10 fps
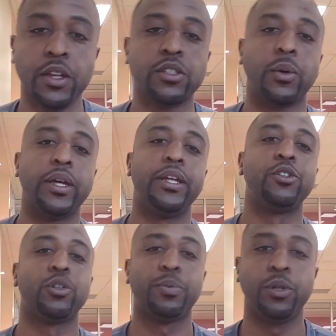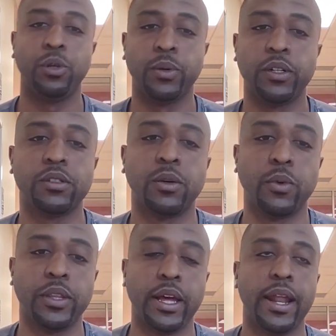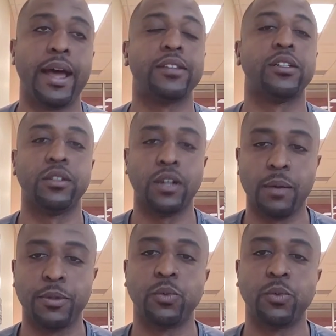So an intrapreneur is someone that has a job,